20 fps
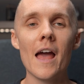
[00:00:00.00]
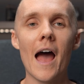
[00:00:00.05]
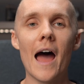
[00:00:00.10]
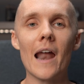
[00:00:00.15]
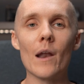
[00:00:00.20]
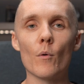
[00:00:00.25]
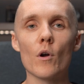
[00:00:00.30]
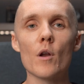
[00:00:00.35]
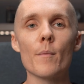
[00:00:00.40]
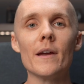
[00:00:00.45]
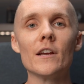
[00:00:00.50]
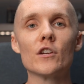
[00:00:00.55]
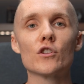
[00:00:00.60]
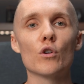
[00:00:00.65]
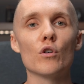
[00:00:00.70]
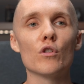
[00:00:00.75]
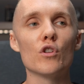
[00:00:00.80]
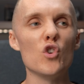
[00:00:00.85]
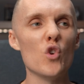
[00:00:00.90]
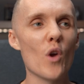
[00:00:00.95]
and I want to make
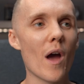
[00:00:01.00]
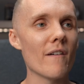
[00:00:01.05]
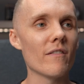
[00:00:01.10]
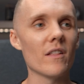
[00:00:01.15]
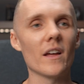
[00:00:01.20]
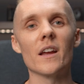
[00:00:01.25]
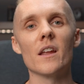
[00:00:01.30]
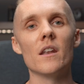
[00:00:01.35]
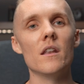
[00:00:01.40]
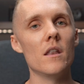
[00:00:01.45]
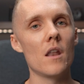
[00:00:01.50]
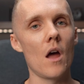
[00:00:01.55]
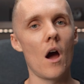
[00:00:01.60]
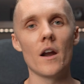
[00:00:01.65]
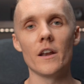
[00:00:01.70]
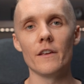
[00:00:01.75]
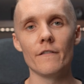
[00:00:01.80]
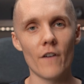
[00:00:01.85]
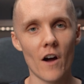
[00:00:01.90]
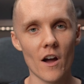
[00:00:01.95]
sure that you have like
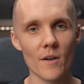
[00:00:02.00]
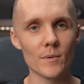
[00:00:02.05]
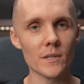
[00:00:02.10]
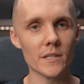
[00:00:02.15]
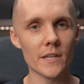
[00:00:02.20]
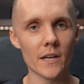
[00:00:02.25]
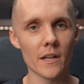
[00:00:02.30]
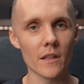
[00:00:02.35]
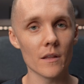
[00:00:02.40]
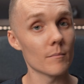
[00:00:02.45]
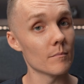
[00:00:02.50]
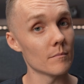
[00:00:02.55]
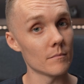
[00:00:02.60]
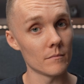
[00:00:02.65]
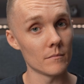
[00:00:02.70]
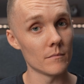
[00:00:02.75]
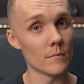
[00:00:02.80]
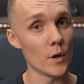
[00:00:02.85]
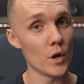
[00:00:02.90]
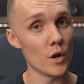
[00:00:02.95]
95% of them.
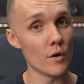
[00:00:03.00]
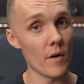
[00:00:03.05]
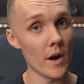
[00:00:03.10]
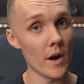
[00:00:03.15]
You